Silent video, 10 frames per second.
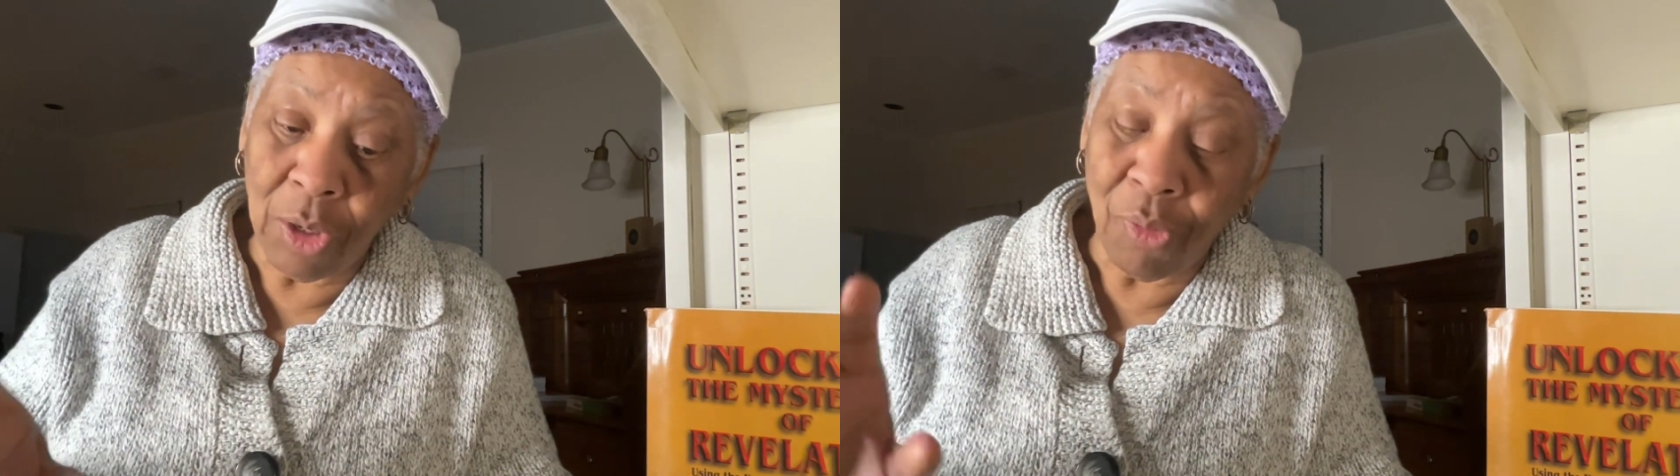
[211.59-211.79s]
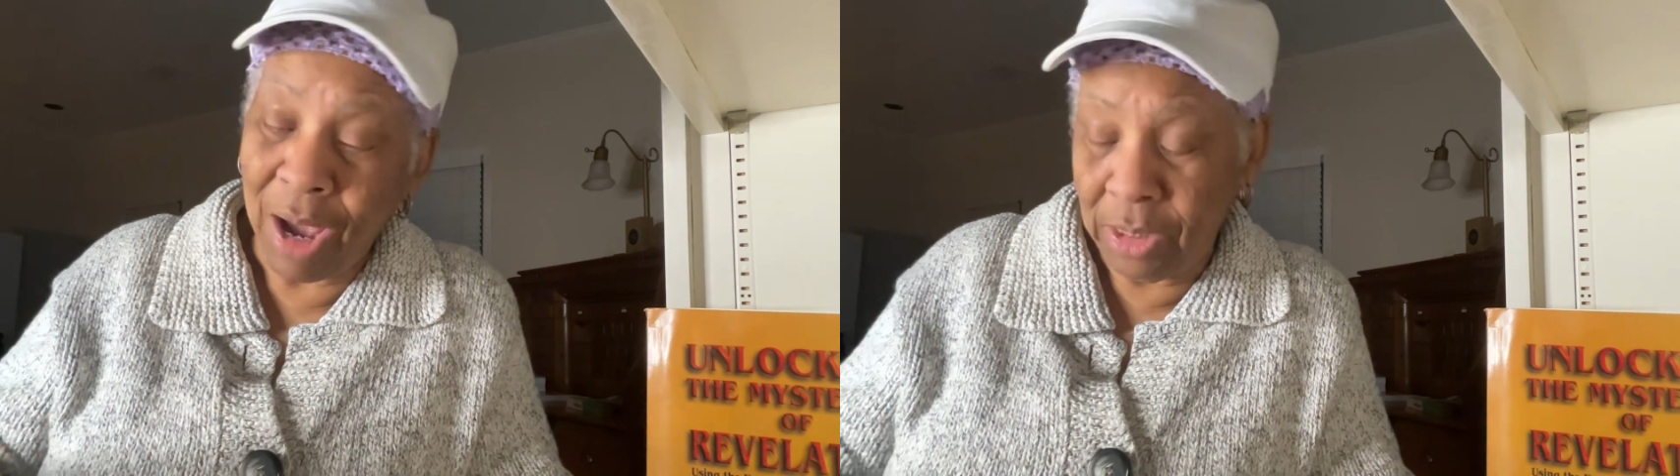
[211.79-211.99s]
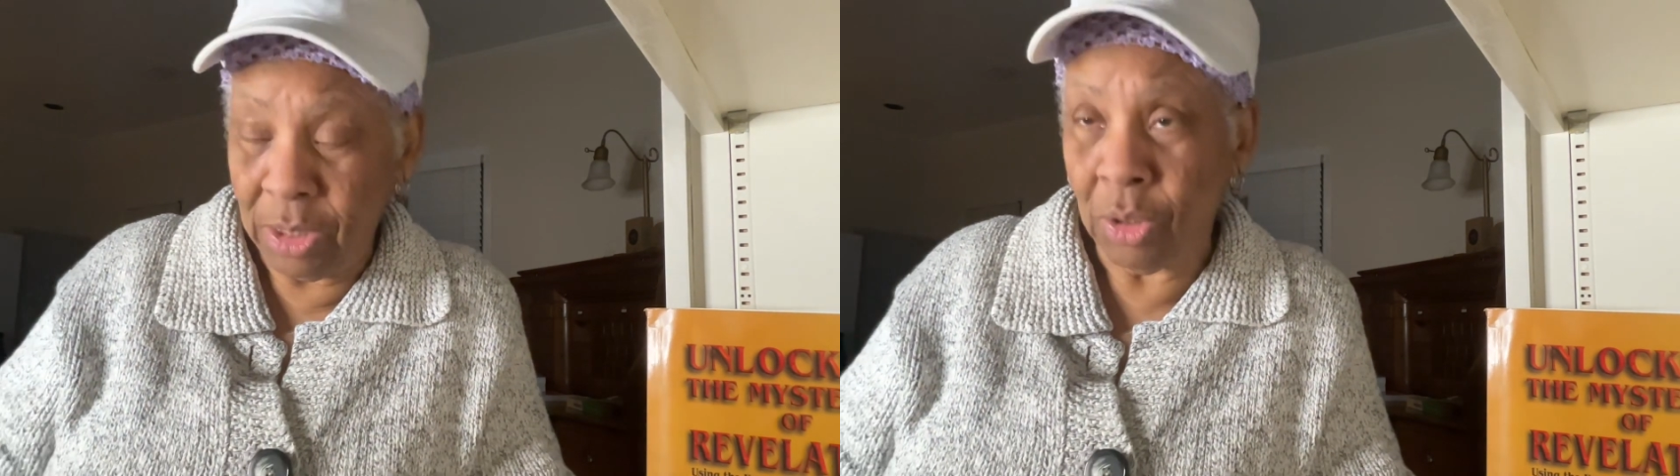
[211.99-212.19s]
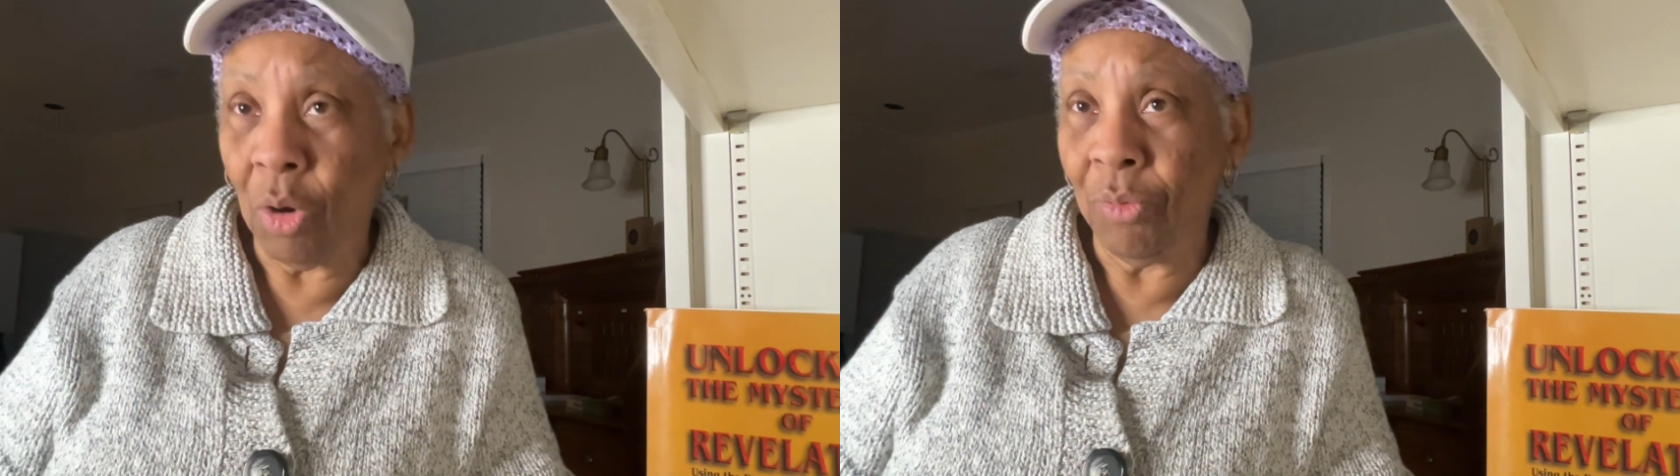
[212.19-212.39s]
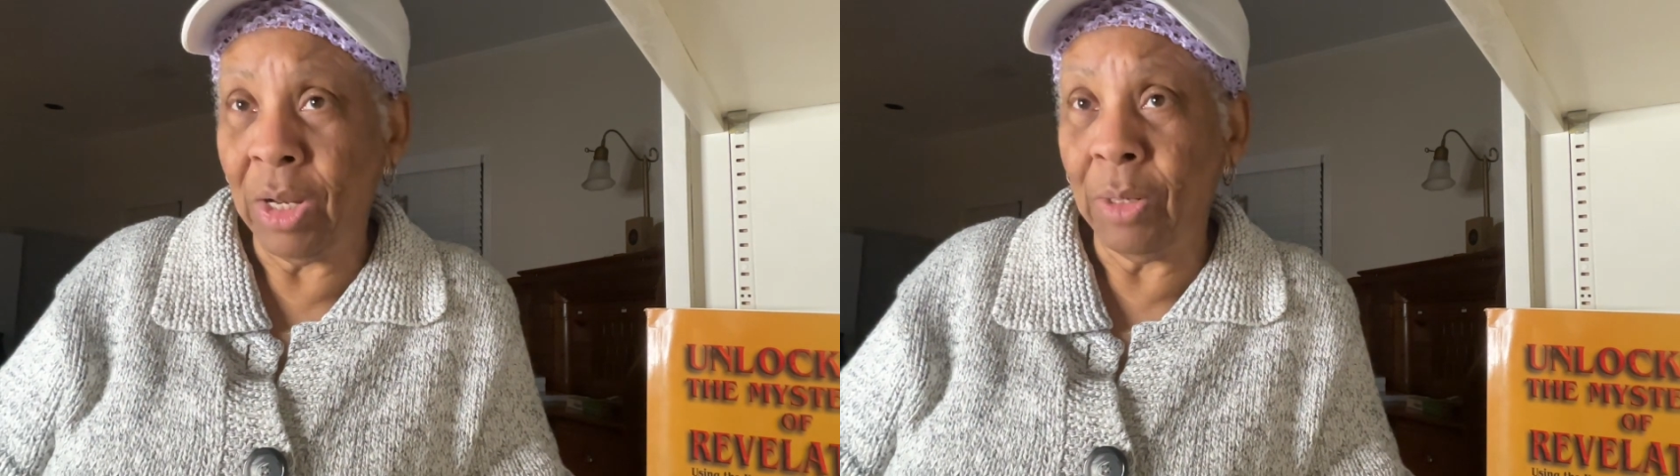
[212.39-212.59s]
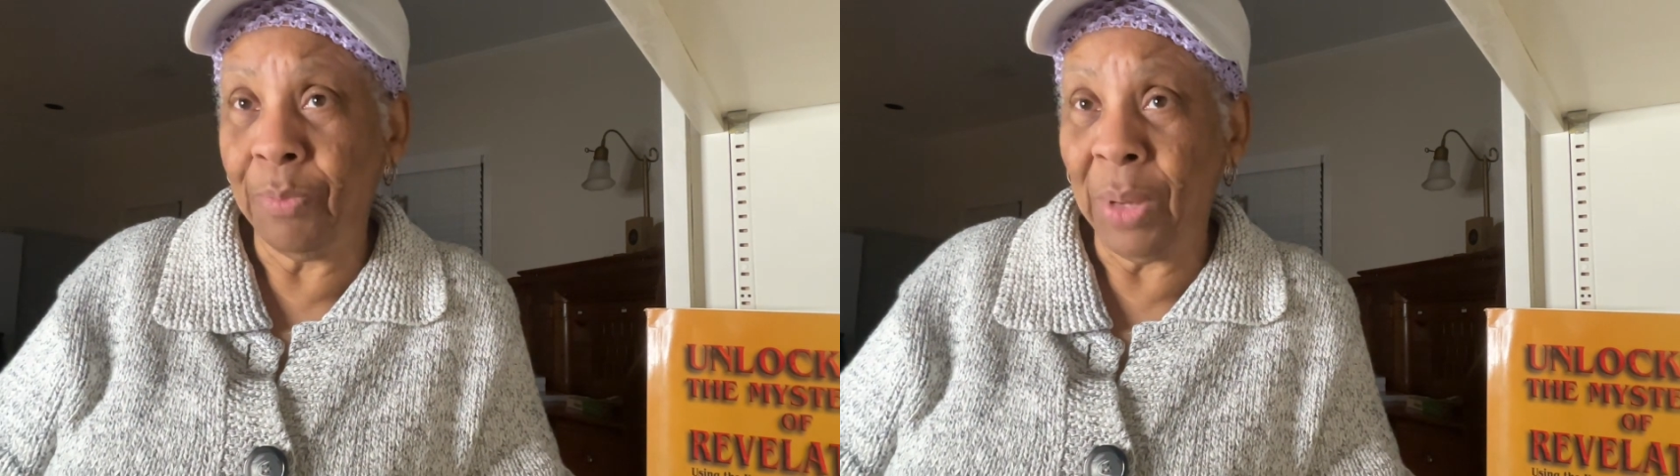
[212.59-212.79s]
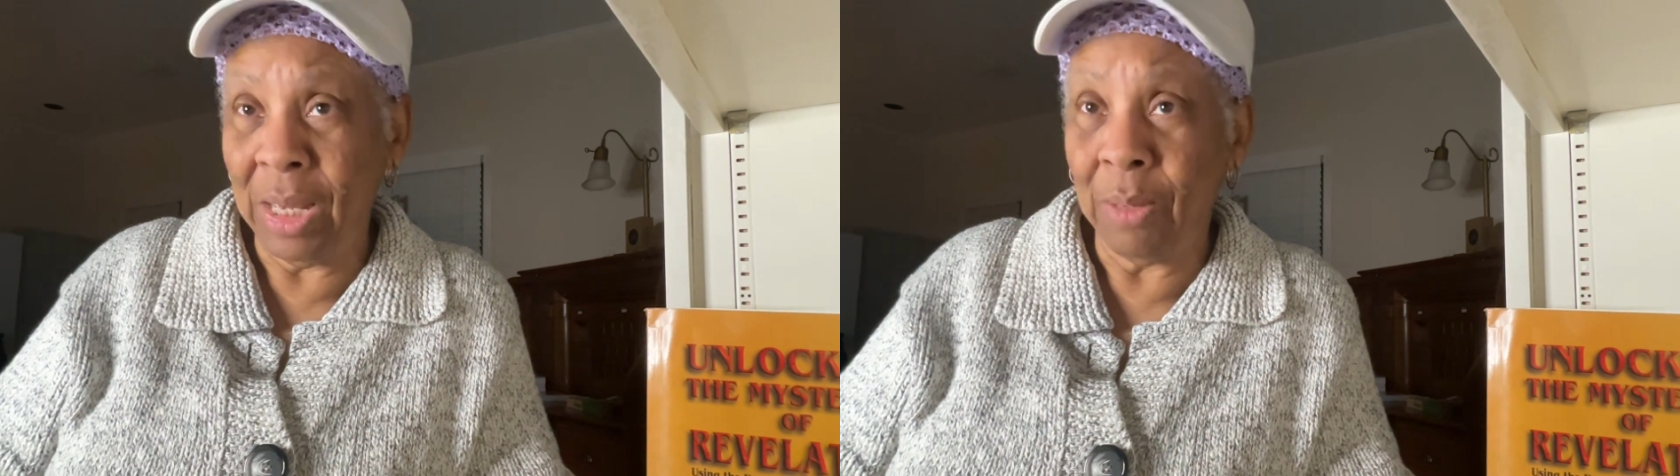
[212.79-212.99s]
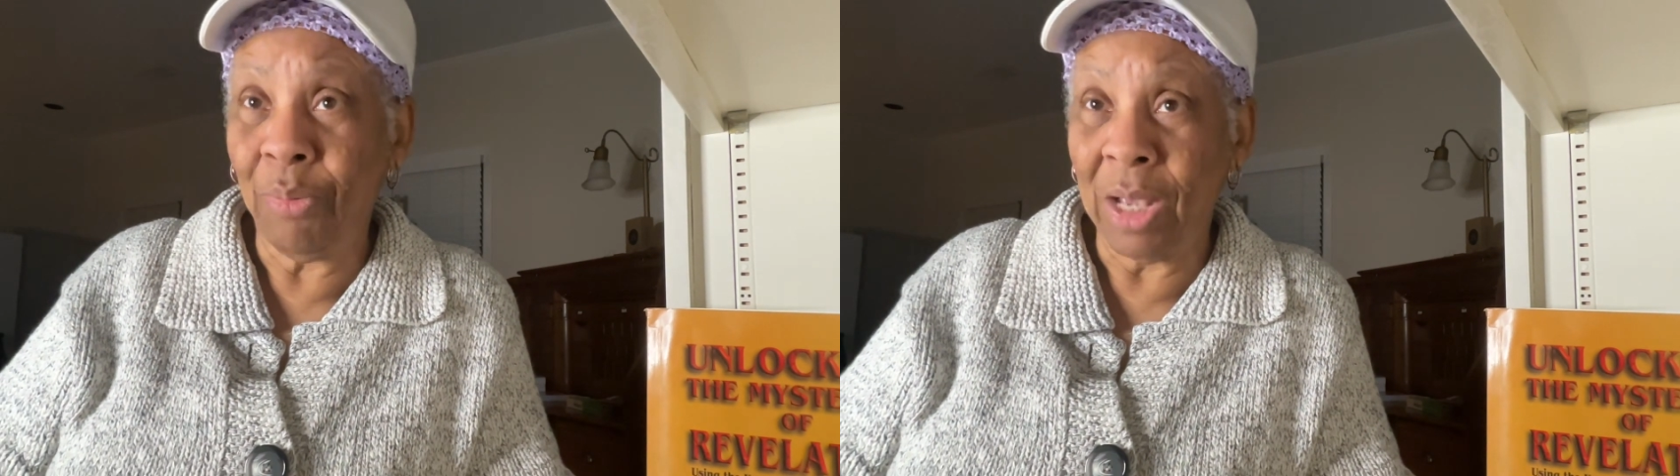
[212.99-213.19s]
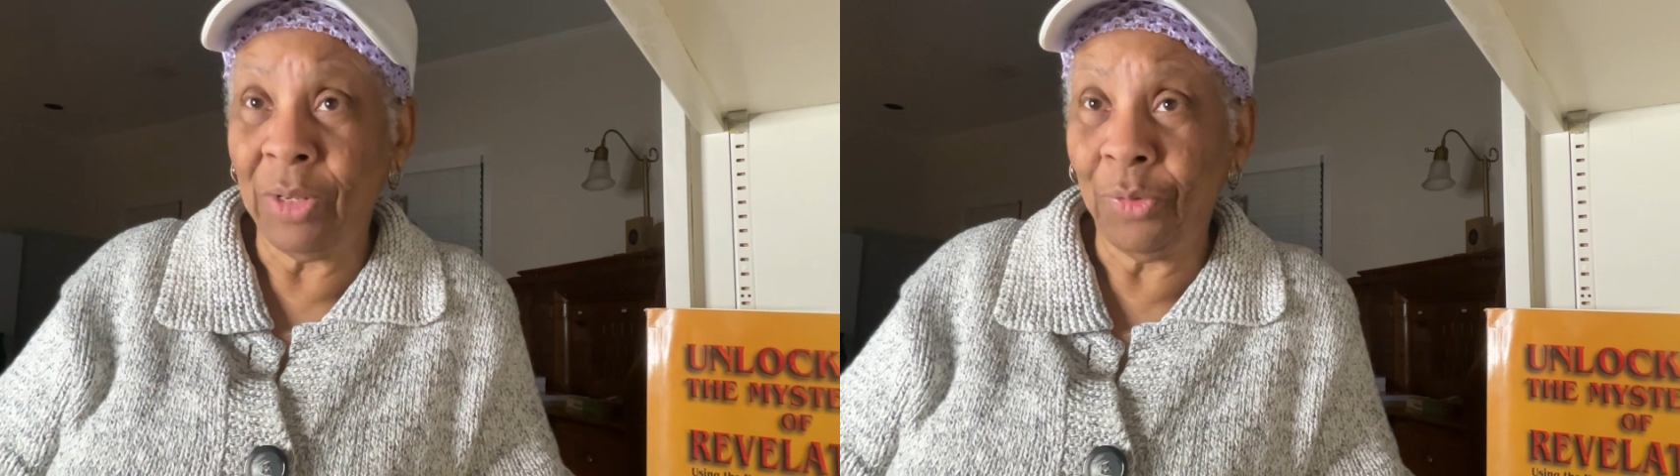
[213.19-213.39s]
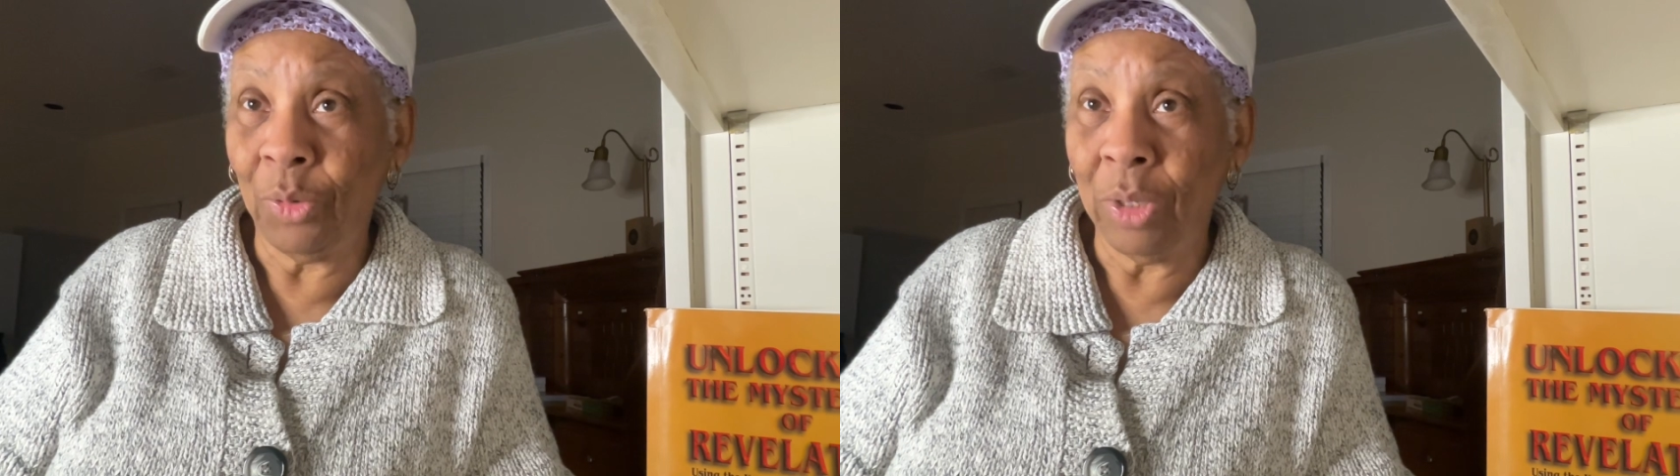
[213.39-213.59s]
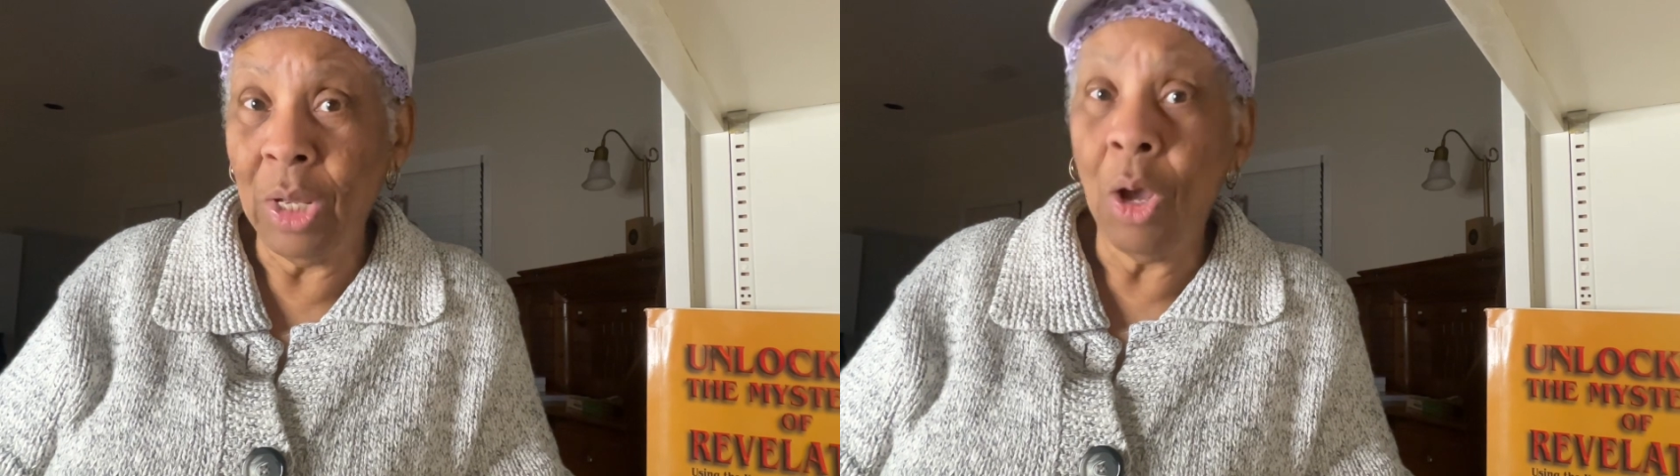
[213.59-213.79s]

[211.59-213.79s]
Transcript: Christ has already paid the price for it.